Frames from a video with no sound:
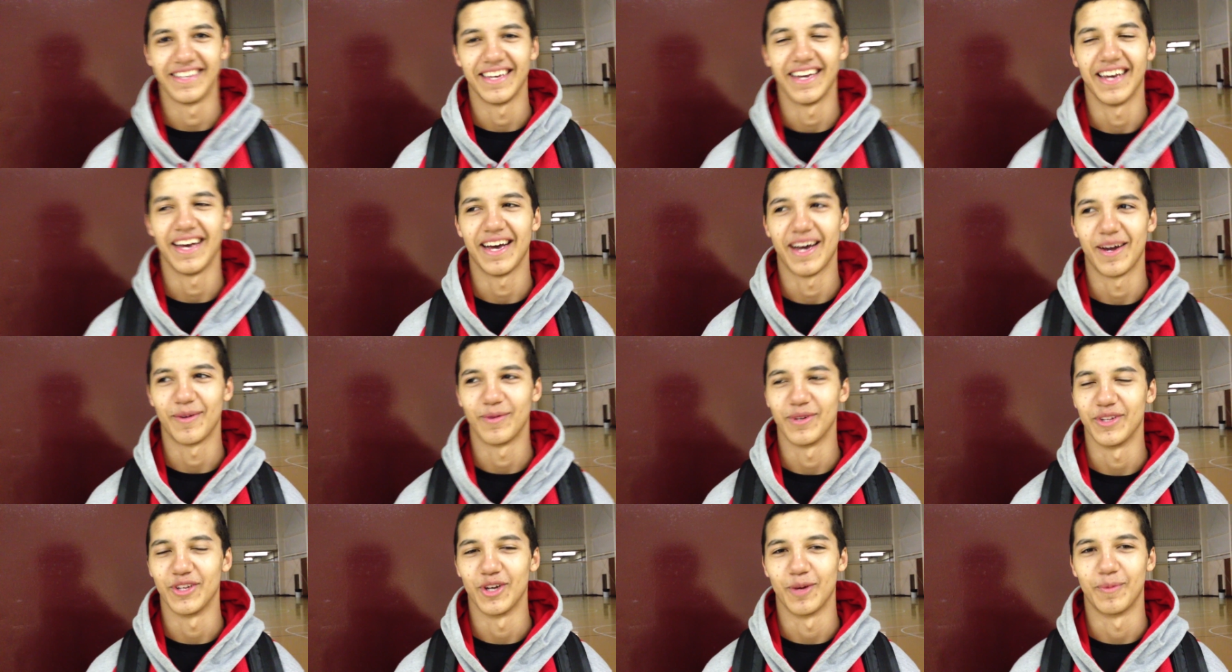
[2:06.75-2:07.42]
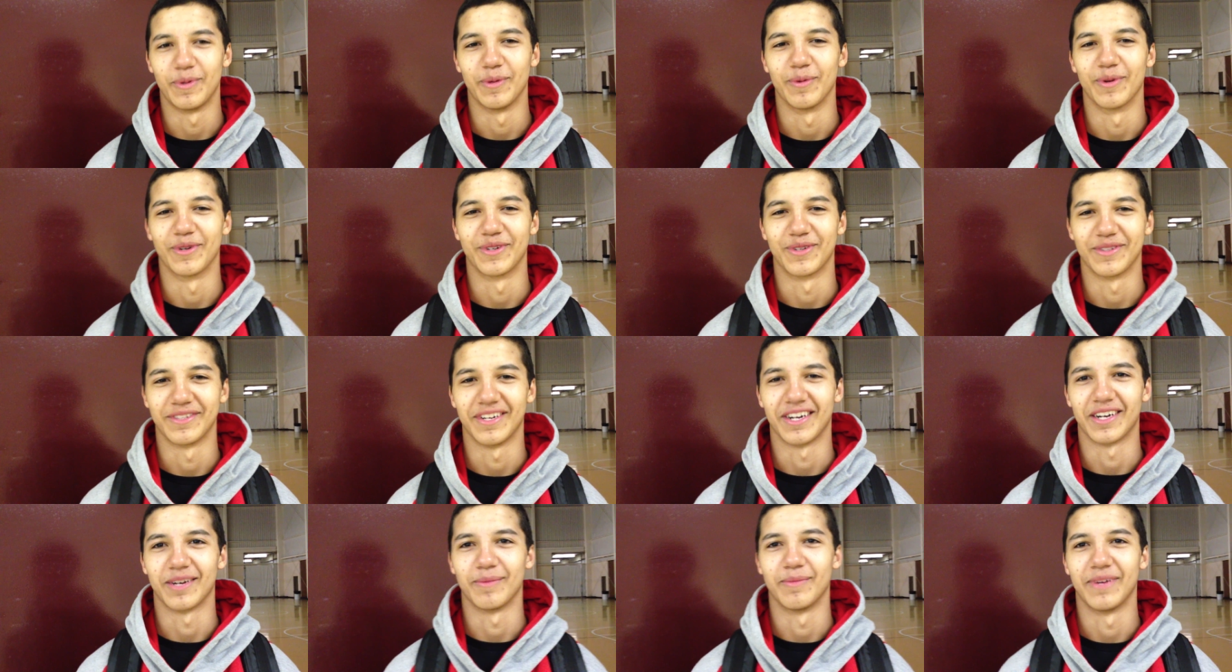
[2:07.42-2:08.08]
Yeah, I really hope people are still
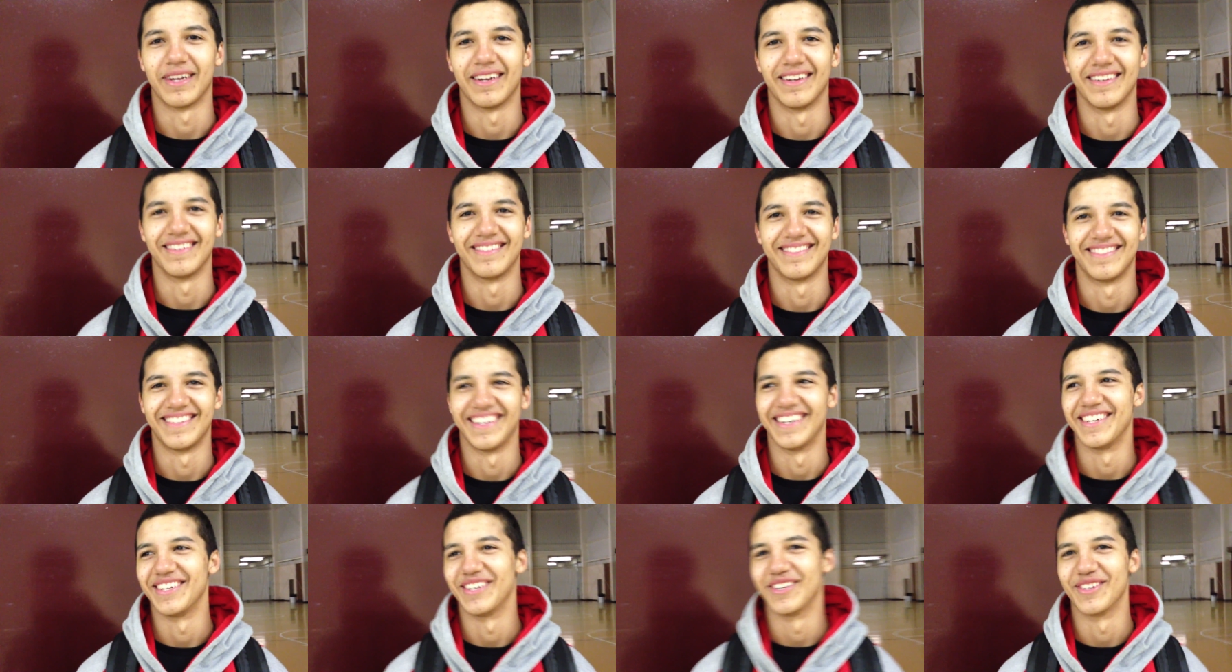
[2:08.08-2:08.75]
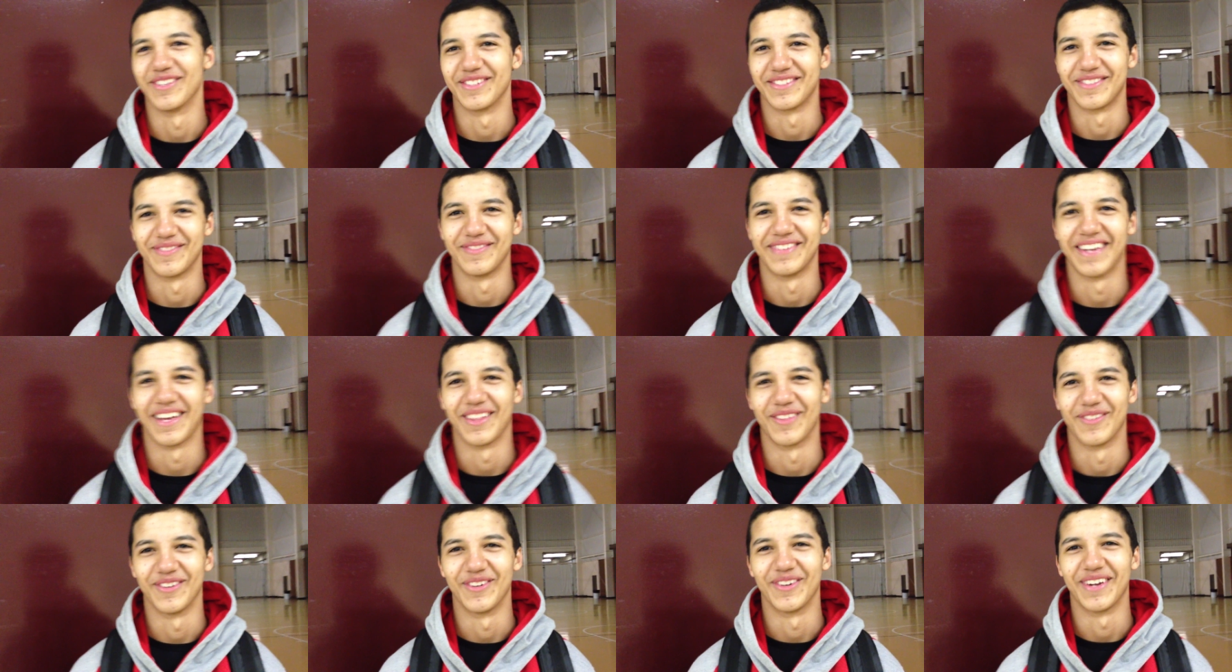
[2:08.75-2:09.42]
talking about it 10 years
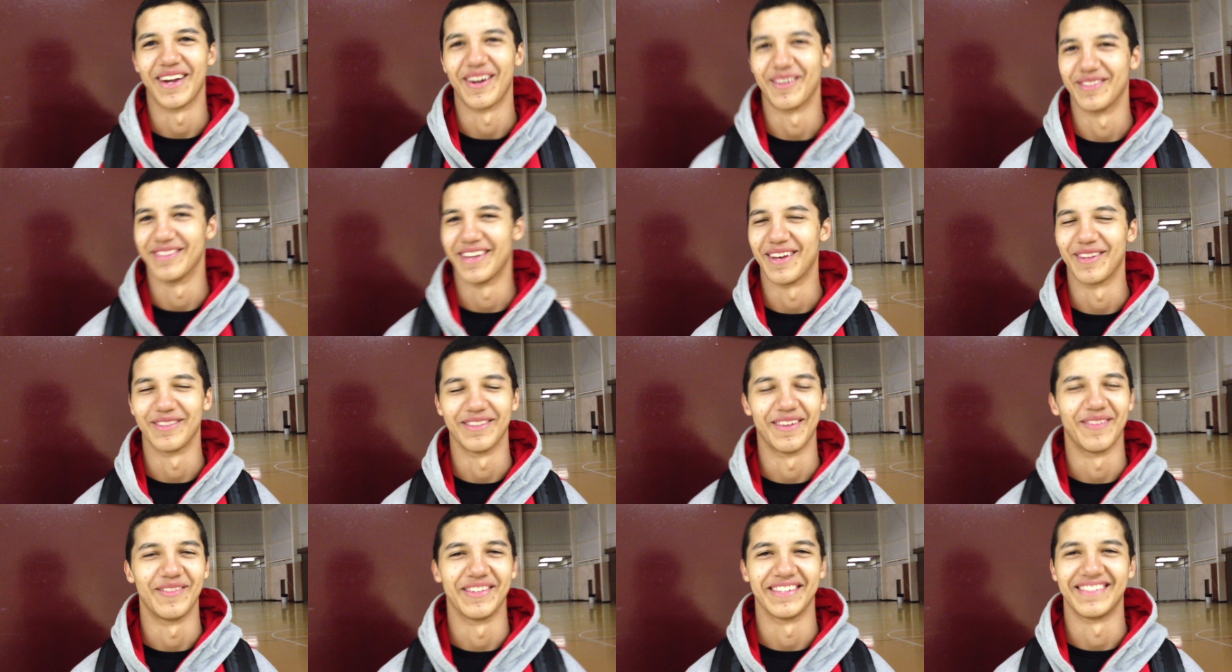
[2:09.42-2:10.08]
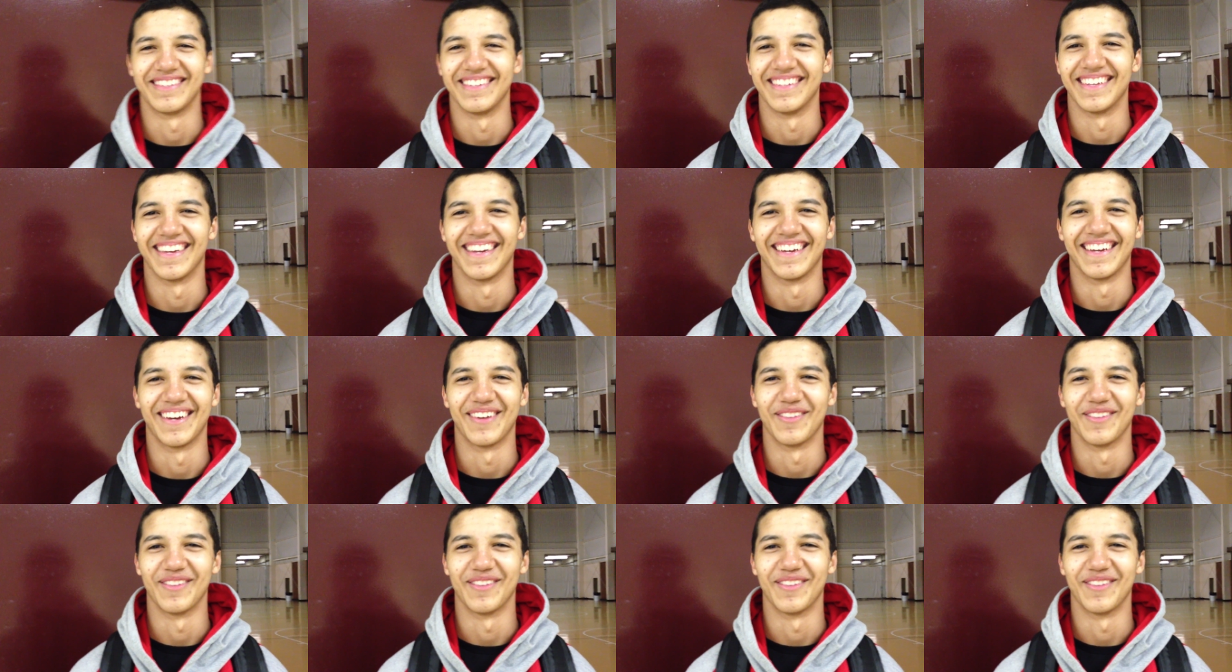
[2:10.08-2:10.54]
down the road. I would love to see that.